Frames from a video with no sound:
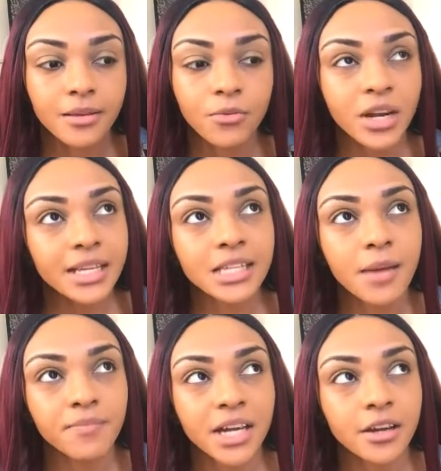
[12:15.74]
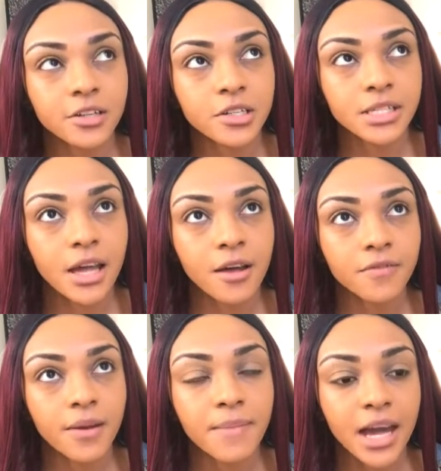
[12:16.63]
when I say bet on
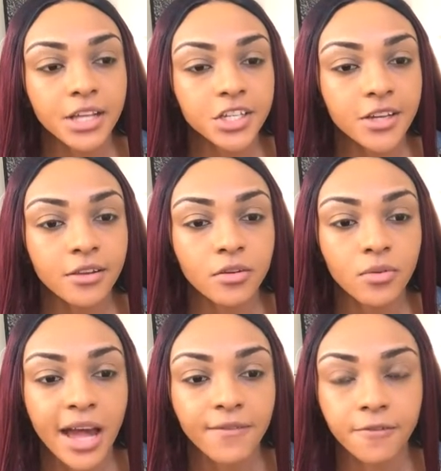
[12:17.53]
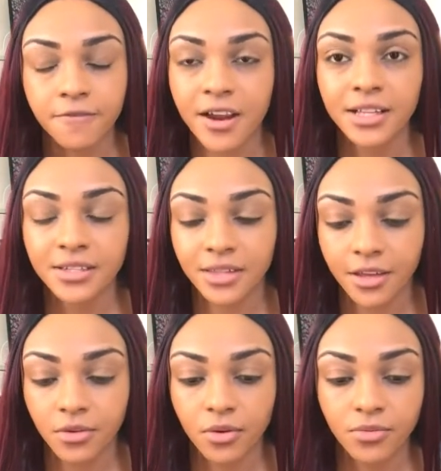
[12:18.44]
yourself, imagine you have a friend
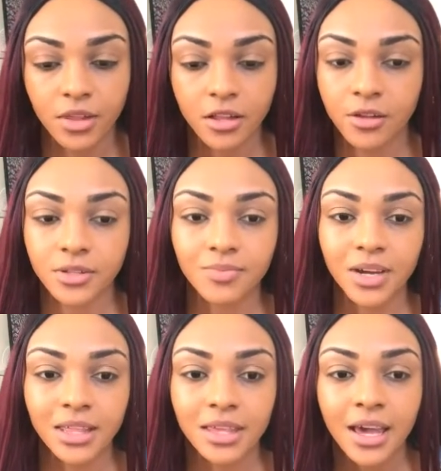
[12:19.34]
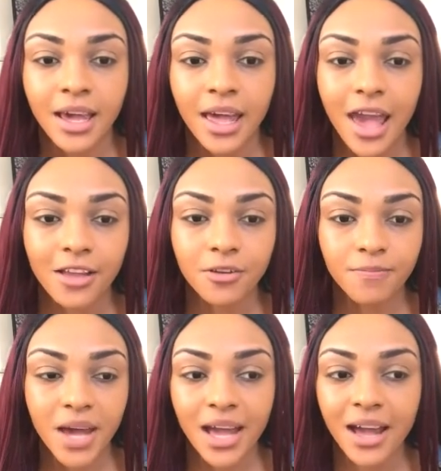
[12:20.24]
that you are really close with and you
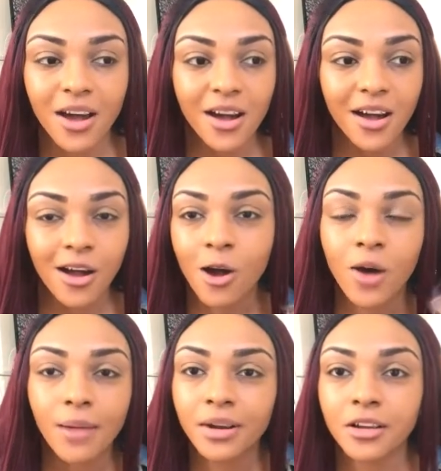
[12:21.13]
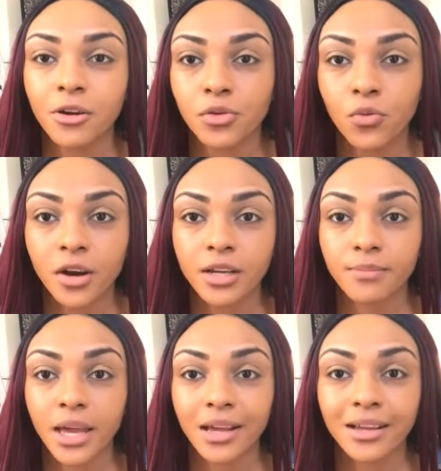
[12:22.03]
bet, oh, I'm gonna go to work
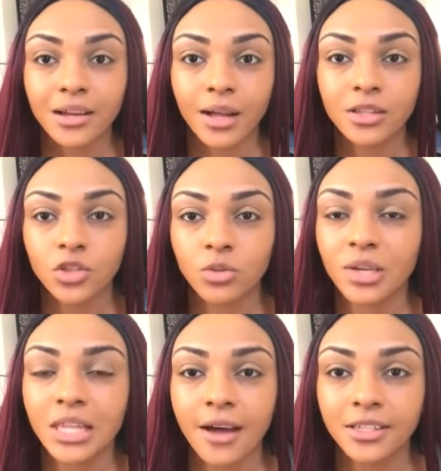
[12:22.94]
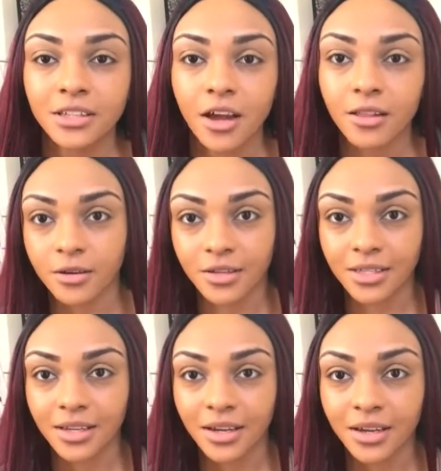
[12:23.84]
and make $3,000.